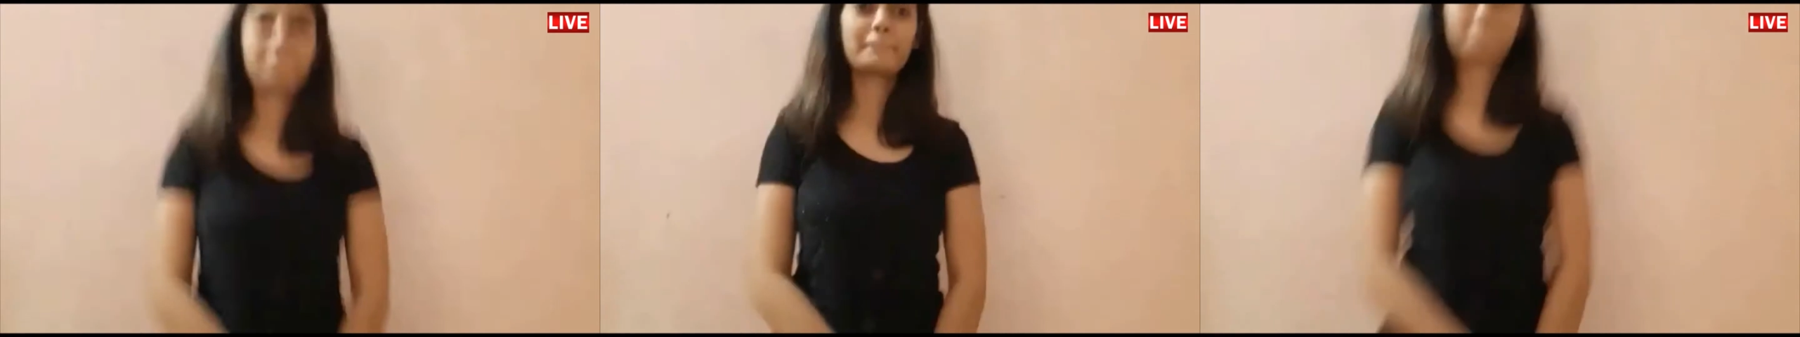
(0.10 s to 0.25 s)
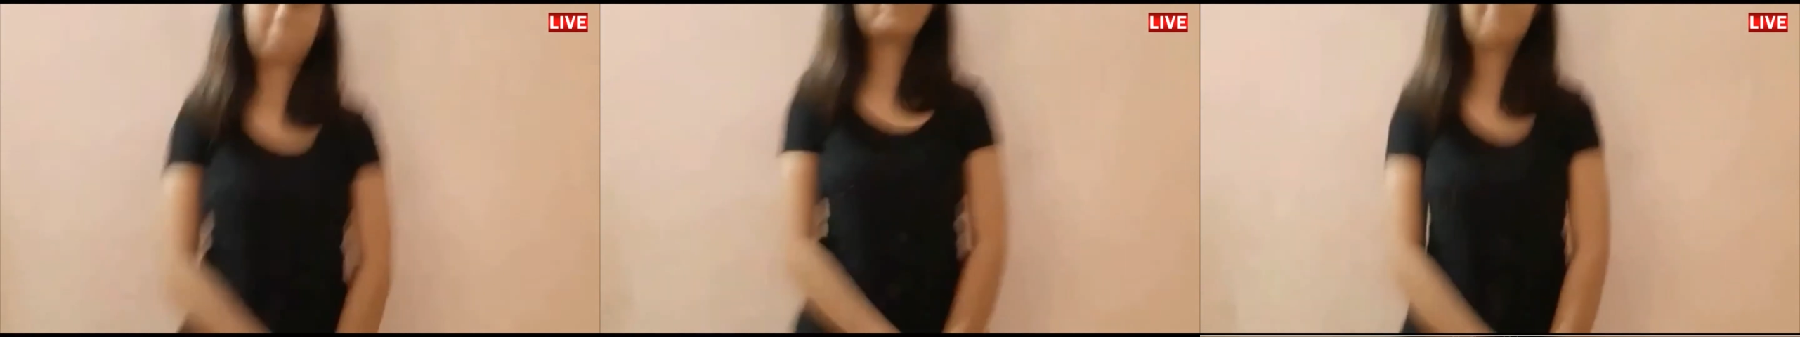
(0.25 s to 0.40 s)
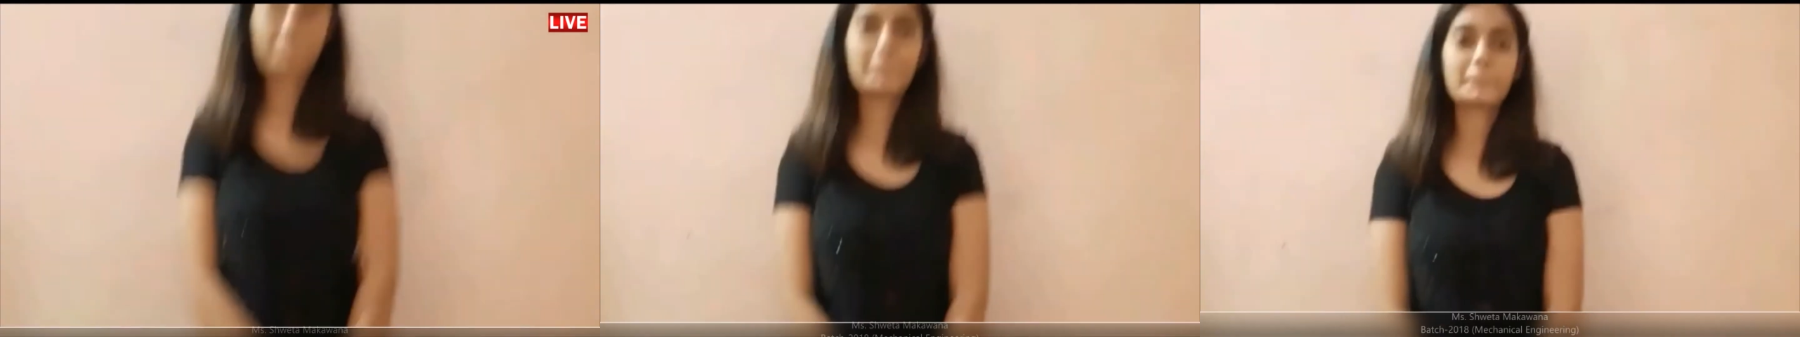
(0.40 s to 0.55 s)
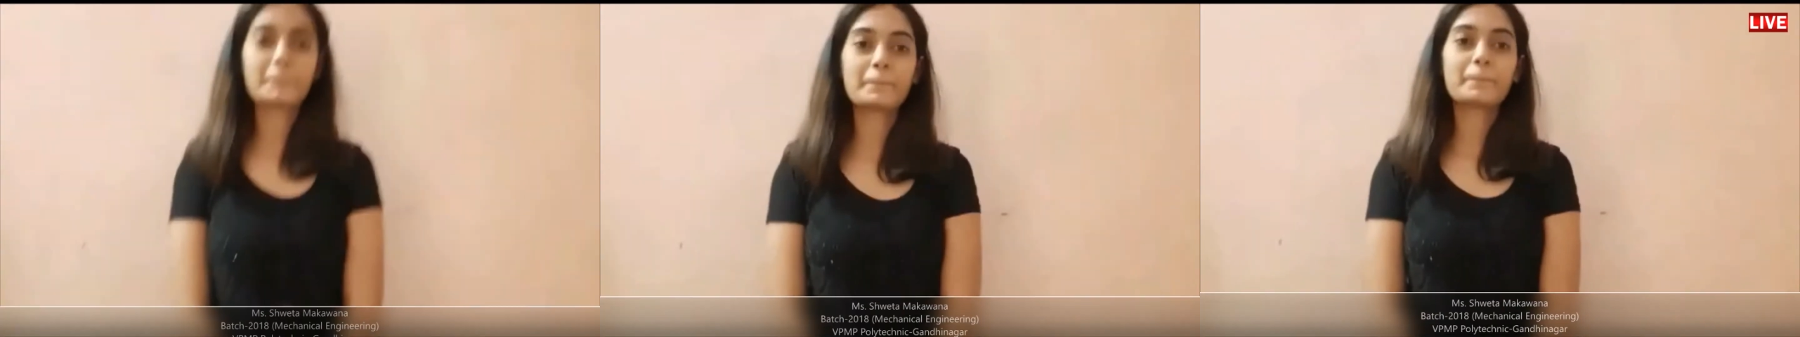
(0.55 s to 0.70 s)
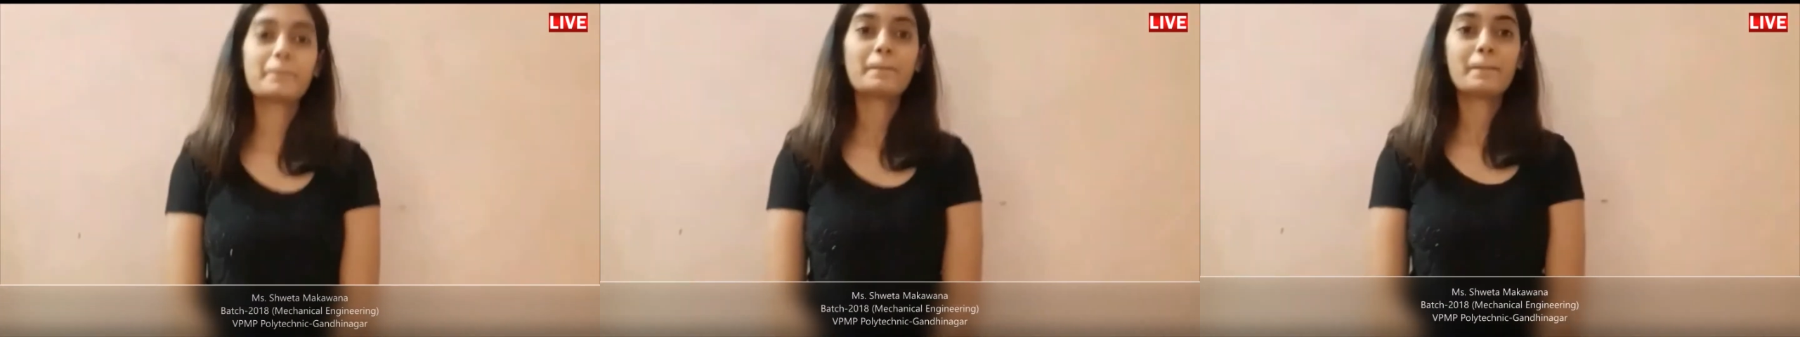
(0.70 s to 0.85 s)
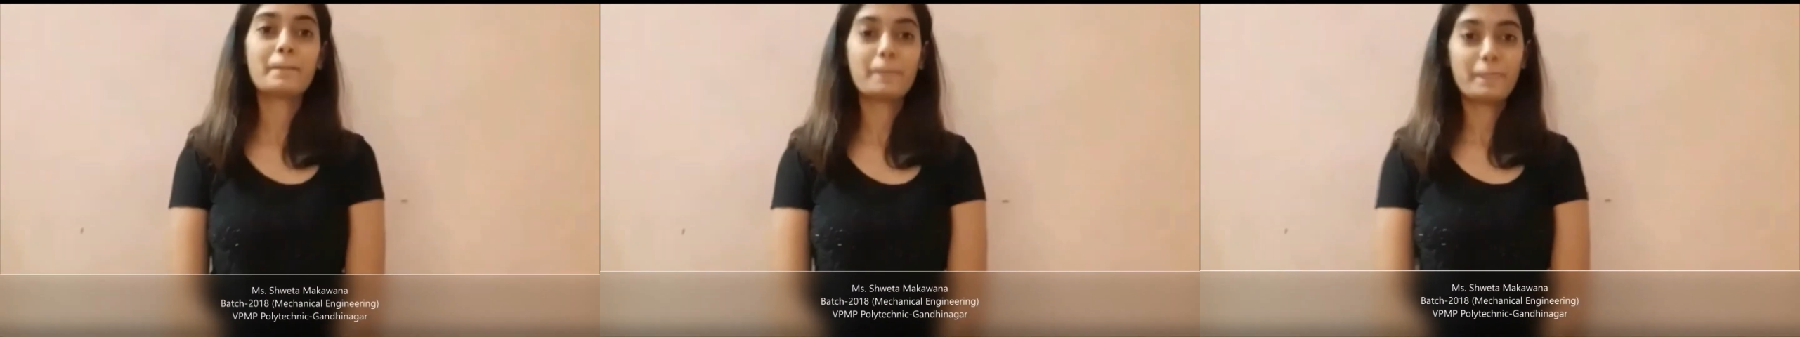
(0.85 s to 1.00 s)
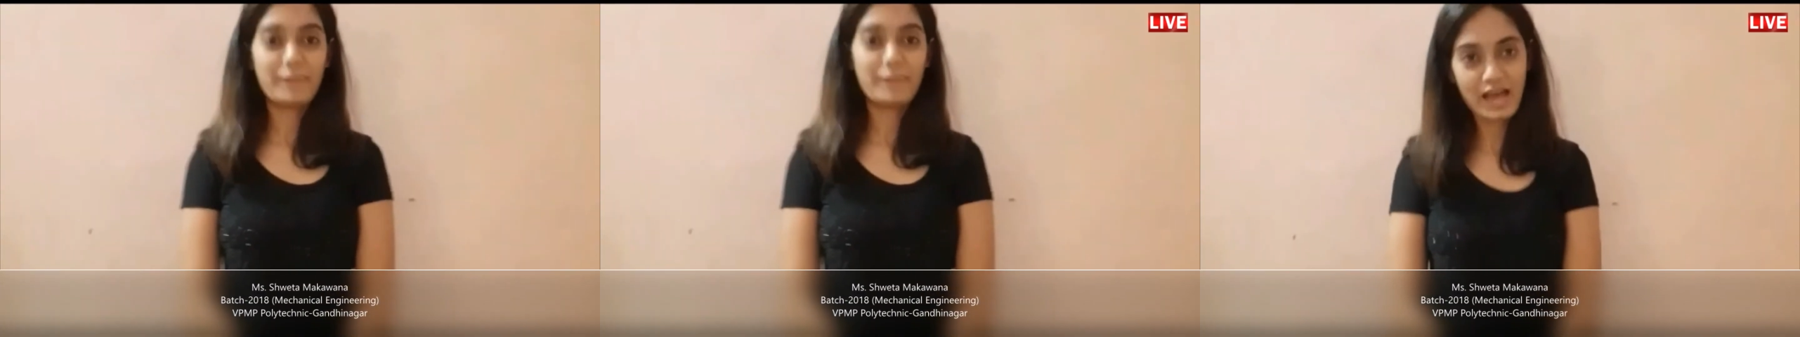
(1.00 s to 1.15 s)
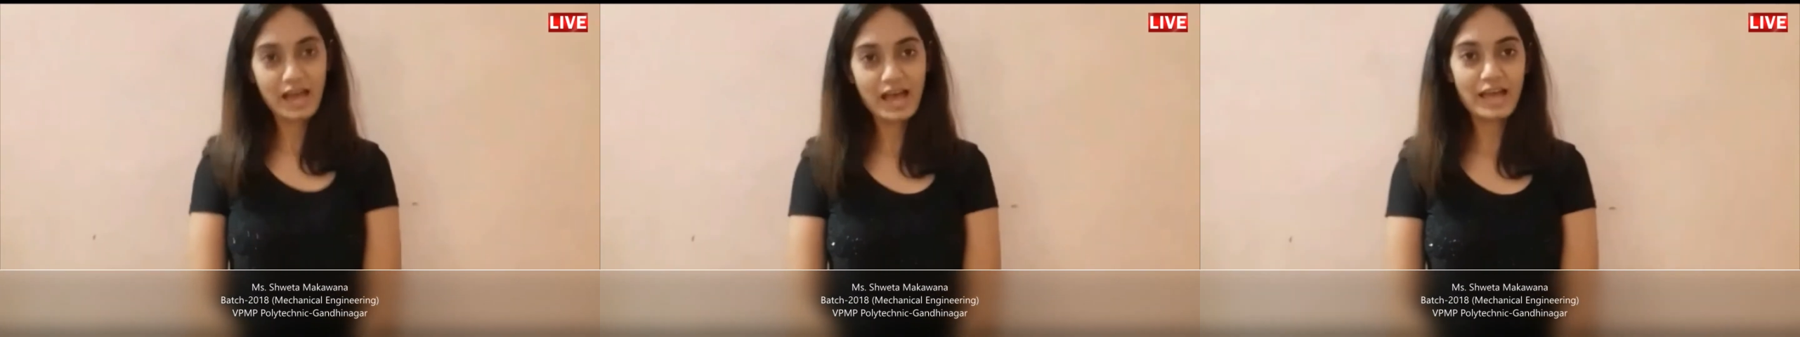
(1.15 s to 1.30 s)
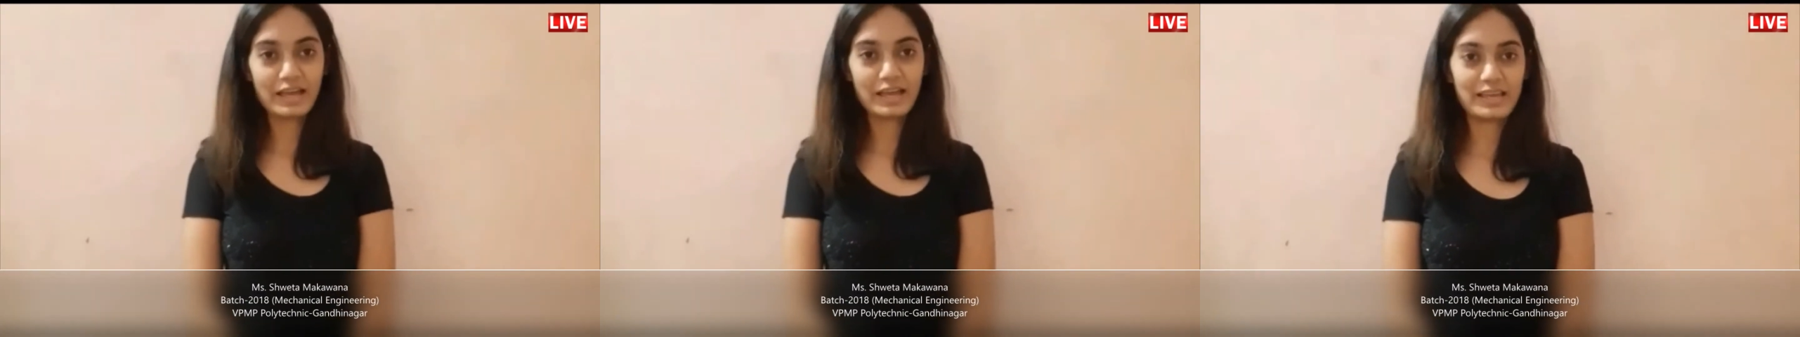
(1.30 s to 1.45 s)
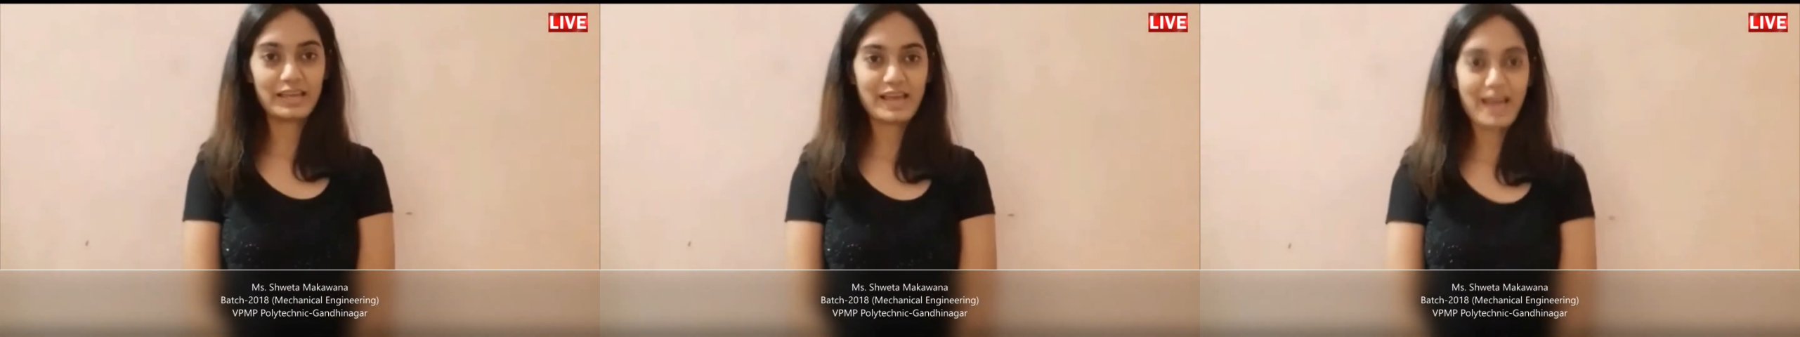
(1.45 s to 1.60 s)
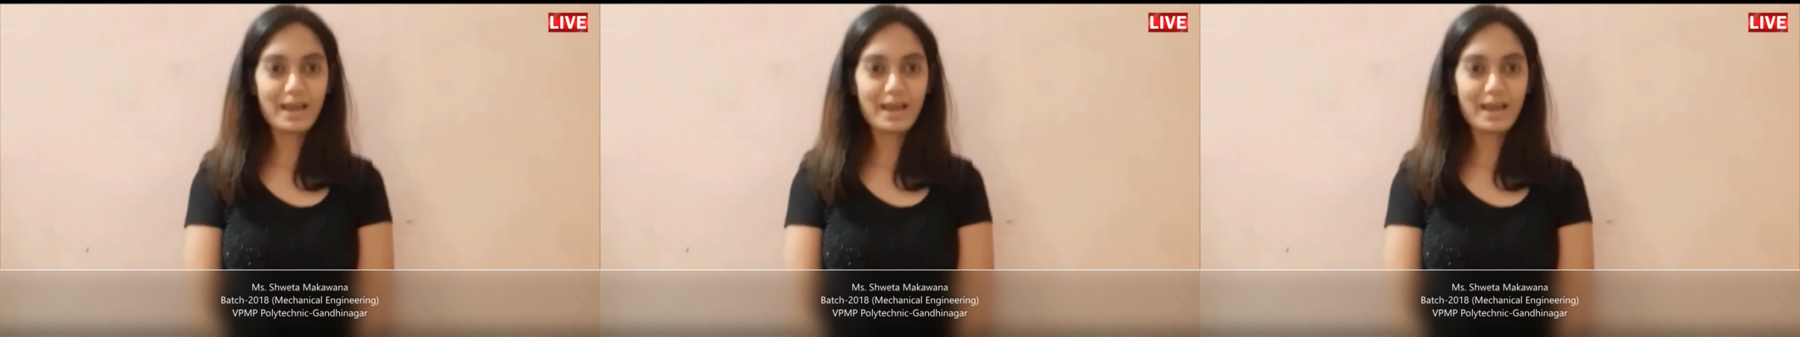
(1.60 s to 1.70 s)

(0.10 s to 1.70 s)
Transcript: Hi,